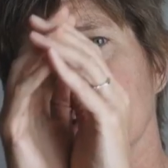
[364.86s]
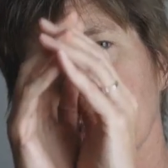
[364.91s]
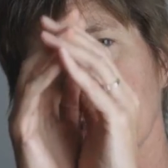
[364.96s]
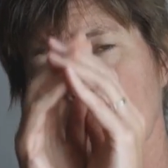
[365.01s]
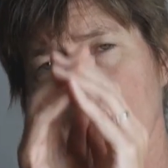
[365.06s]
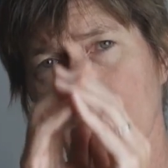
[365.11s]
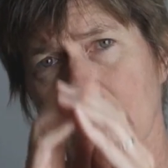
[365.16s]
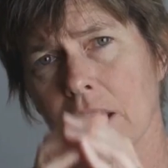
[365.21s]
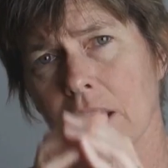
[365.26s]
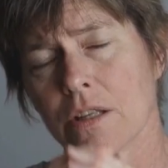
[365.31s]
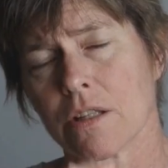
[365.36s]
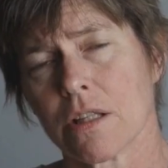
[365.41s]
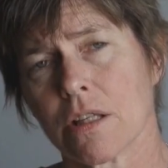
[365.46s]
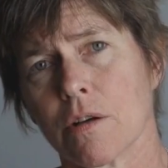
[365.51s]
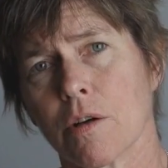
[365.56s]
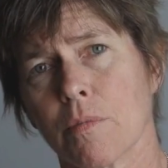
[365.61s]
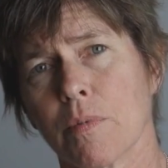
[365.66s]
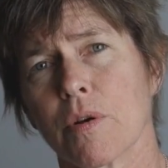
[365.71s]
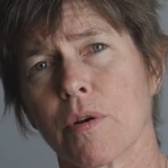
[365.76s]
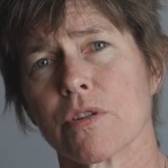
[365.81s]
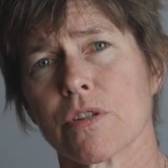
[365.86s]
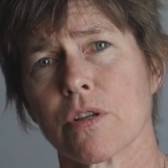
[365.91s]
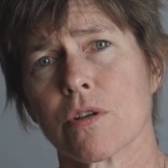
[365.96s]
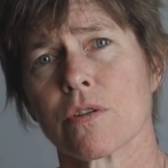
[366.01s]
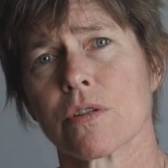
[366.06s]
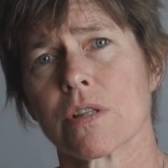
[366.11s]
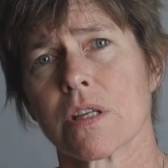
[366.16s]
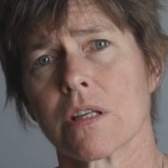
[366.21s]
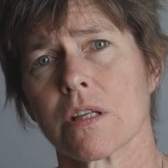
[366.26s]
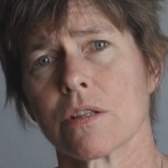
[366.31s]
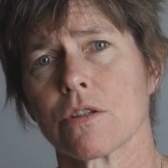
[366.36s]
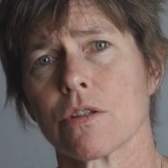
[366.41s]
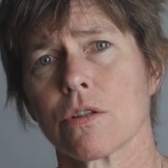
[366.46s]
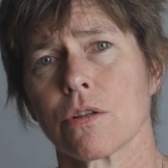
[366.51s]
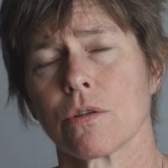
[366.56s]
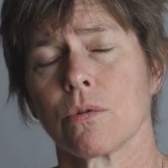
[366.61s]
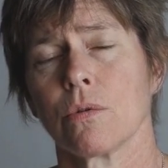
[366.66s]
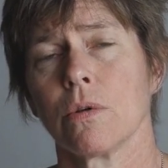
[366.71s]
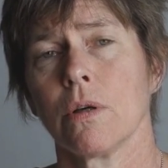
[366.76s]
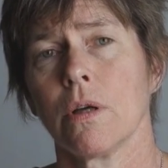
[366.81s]
and they can decompose those
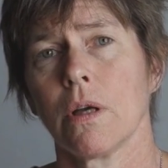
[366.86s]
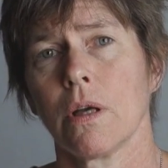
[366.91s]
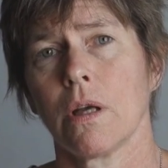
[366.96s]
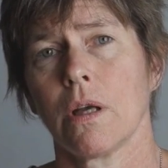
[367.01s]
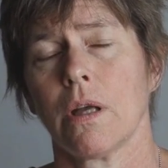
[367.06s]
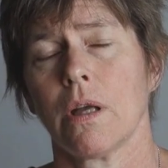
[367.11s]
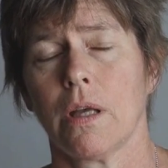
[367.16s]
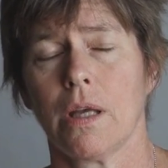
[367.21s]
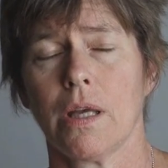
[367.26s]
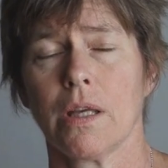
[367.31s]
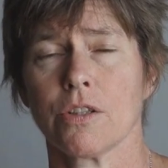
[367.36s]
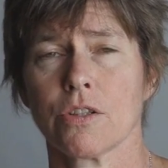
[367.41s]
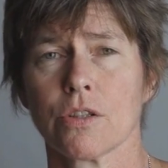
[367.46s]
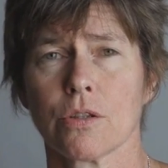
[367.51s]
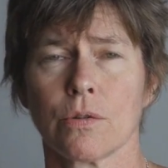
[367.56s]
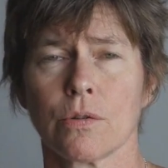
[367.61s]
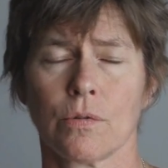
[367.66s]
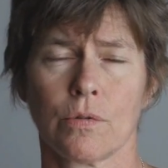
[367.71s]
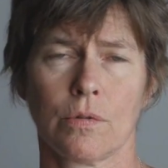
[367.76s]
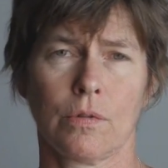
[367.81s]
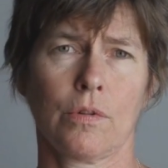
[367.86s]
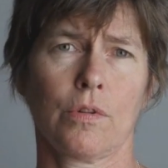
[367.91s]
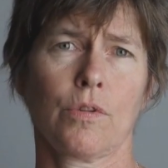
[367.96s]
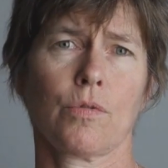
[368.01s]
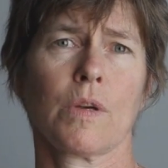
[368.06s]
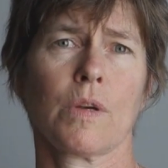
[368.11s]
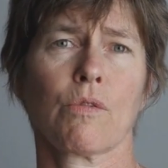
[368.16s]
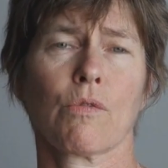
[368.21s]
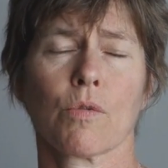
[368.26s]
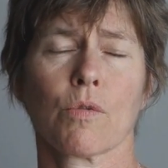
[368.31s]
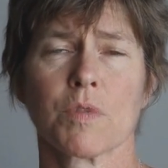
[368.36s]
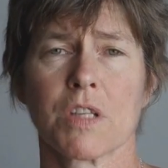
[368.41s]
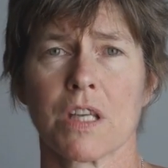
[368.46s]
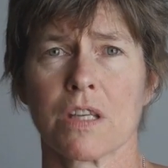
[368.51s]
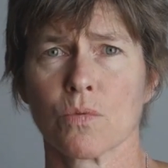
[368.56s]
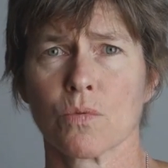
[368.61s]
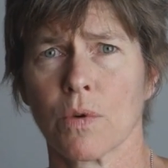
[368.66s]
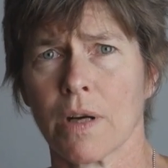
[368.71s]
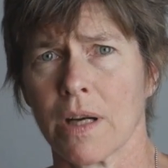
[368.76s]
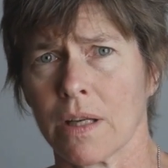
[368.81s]
into 3 groups
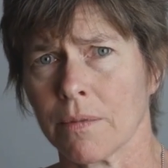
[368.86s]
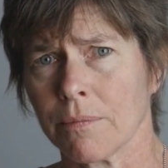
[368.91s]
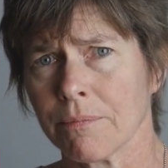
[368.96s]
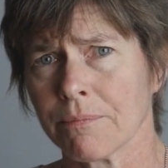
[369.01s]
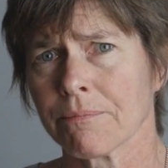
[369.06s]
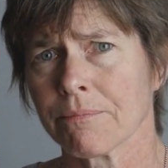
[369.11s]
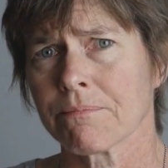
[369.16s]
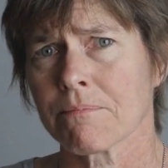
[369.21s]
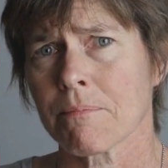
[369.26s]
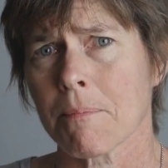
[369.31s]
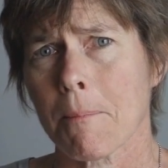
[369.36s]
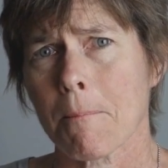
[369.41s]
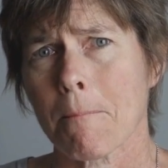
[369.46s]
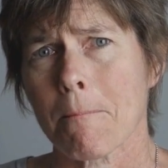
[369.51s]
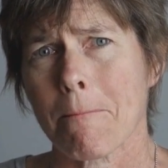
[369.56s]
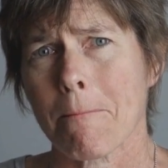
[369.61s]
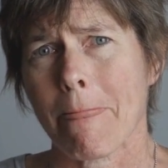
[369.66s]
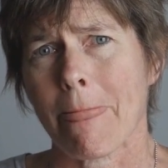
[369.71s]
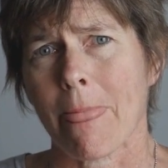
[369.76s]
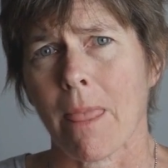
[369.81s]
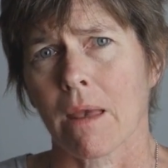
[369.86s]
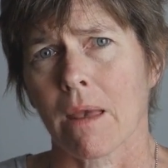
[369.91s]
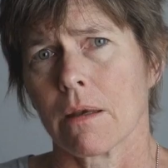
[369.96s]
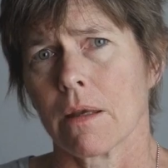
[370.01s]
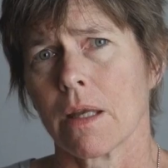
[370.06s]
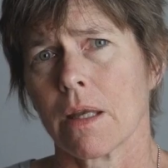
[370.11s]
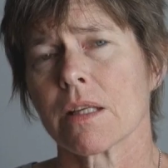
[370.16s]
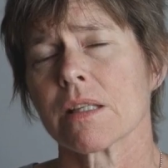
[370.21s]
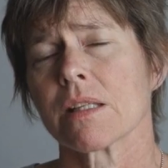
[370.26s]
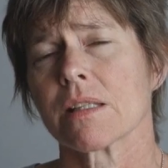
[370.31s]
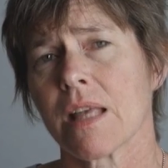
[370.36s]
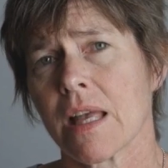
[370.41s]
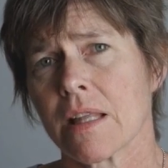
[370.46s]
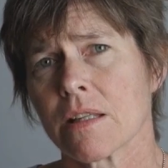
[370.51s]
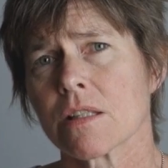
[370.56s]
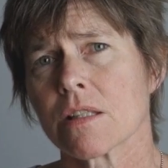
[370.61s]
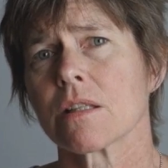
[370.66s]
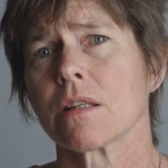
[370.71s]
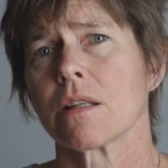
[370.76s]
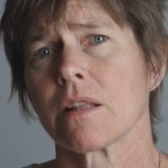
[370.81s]
as well. In a
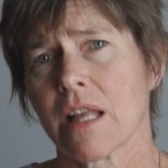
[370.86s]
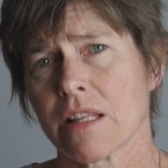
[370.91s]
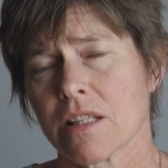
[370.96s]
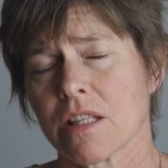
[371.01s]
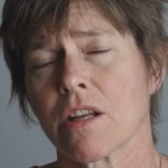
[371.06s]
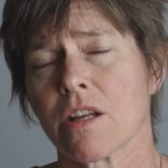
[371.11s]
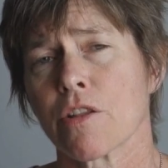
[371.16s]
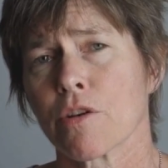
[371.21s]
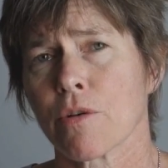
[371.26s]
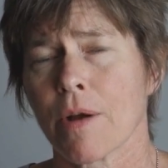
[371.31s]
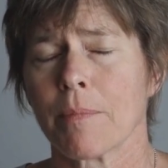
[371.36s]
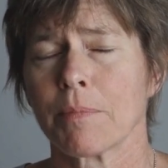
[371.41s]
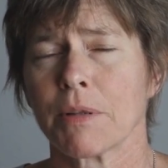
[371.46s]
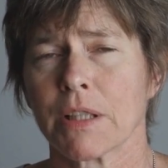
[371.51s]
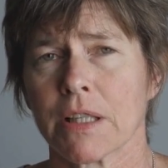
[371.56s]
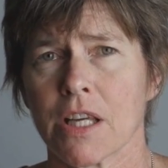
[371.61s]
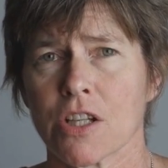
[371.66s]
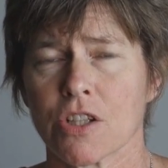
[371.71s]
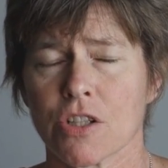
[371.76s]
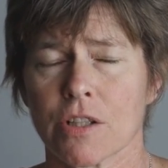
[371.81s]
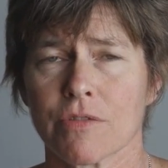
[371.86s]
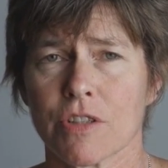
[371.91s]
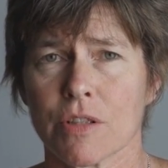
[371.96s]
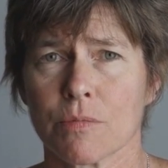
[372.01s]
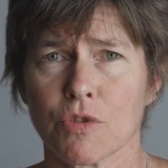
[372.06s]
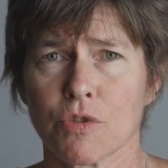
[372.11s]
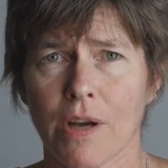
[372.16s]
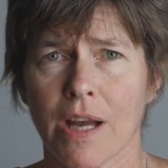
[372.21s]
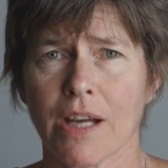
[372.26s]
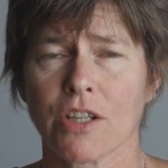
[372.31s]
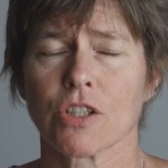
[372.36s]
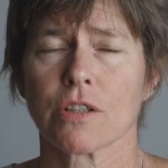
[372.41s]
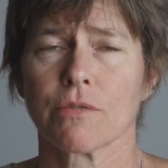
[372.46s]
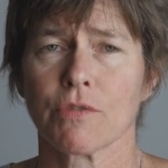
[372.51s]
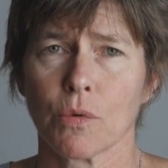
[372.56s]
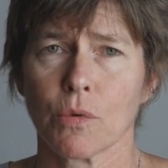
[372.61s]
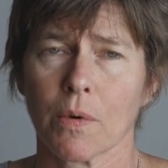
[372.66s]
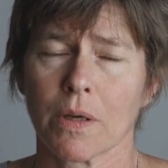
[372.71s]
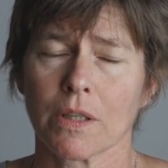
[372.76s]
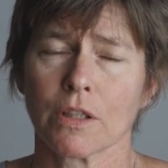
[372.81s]
sense, that's another application of subtraction
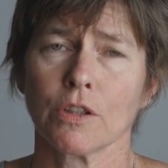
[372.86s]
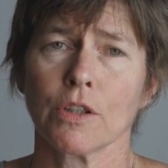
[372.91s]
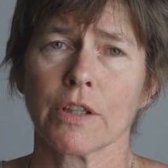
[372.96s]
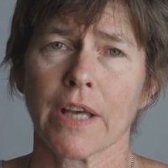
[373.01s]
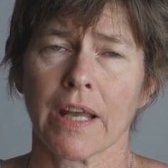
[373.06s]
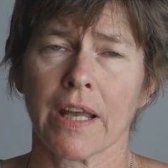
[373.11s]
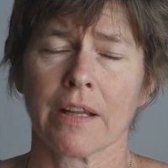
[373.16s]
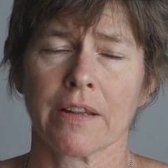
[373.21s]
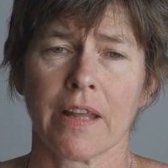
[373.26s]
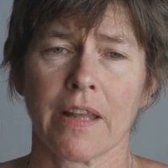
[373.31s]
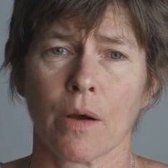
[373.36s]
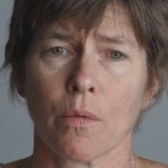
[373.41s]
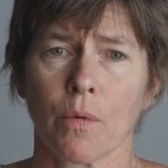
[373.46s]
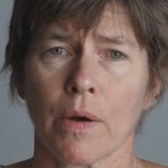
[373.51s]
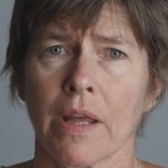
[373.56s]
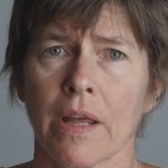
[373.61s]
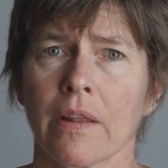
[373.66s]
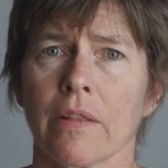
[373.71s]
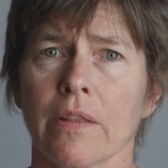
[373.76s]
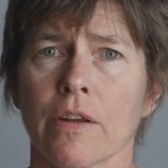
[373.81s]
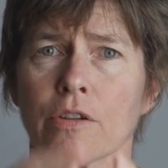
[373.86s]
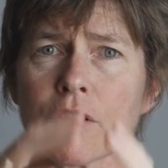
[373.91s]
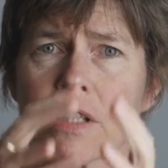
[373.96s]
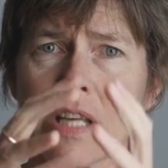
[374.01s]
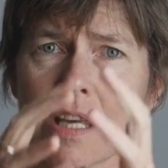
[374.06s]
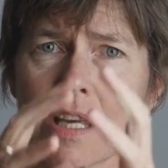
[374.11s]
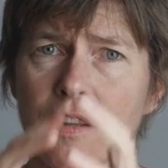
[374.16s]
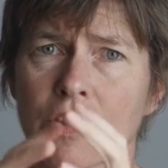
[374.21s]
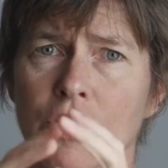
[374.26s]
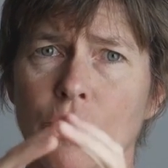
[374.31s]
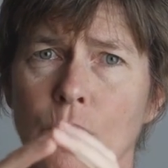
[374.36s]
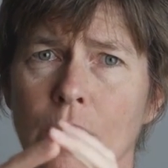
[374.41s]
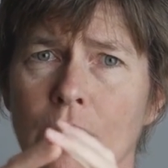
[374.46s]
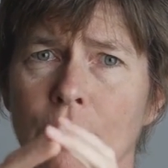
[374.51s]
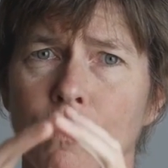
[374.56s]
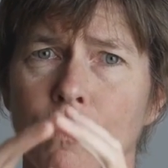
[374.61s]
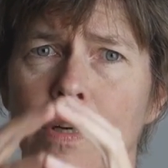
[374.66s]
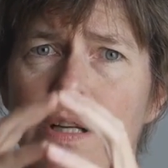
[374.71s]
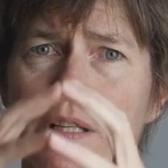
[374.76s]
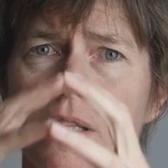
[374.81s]
if you want to look at it that way. They're taking the
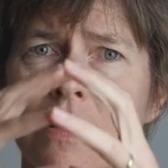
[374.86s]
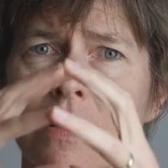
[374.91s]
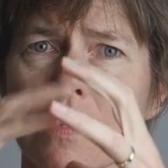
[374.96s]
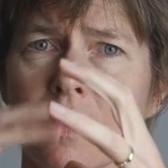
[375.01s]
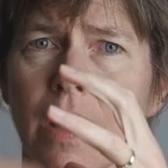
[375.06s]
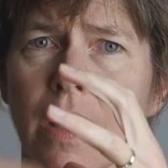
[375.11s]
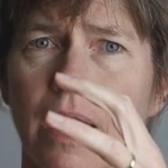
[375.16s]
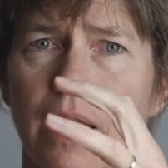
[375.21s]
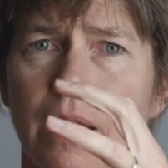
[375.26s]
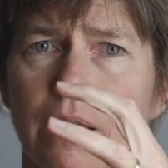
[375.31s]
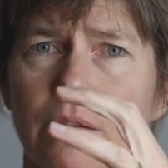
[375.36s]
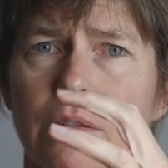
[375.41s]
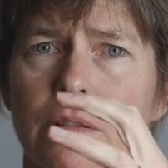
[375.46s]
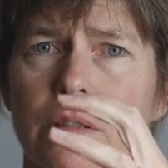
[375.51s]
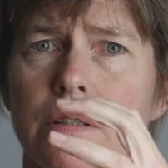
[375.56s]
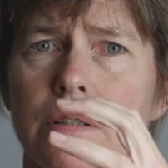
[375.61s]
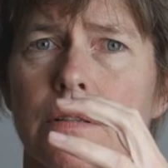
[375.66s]
12 ones and